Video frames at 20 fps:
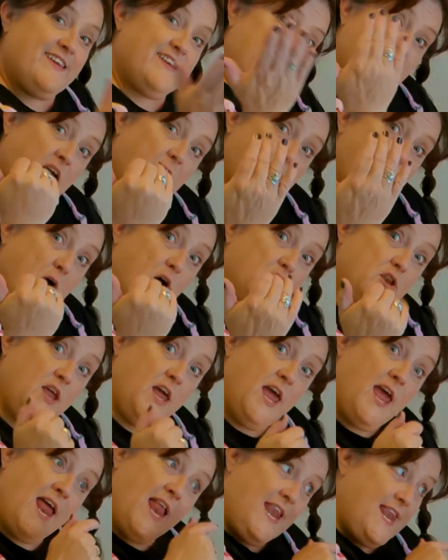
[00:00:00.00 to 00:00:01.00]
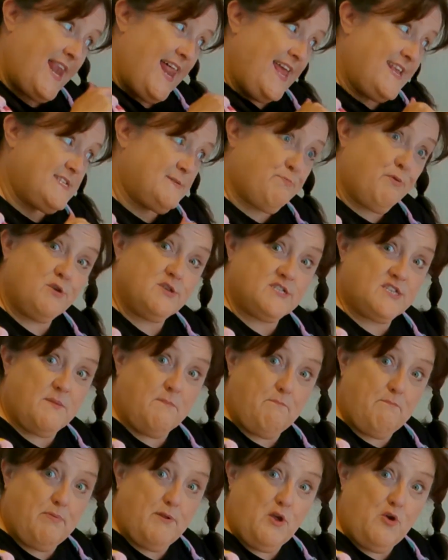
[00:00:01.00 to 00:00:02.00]
Come on, let's put
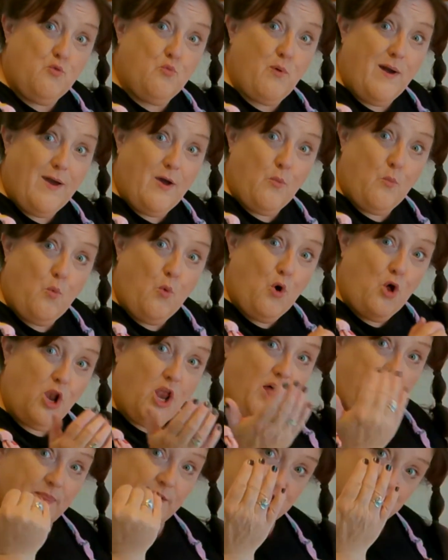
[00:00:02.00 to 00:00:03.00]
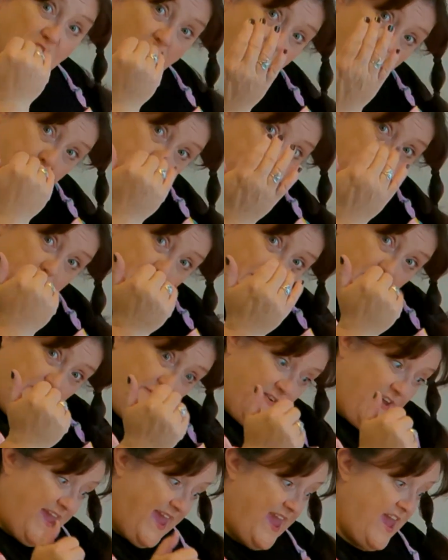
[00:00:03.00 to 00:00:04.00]
some blue bit of wool on the top. Come on
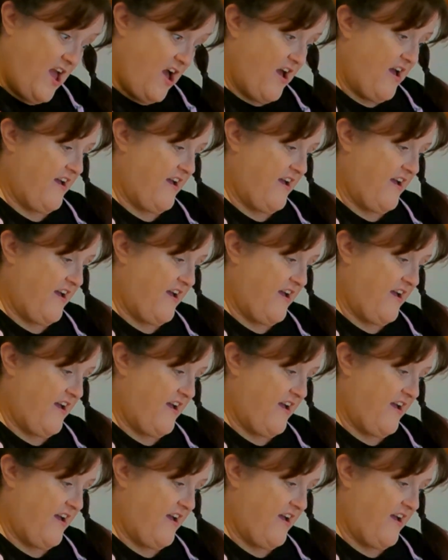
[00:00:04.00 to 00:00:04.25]
over here.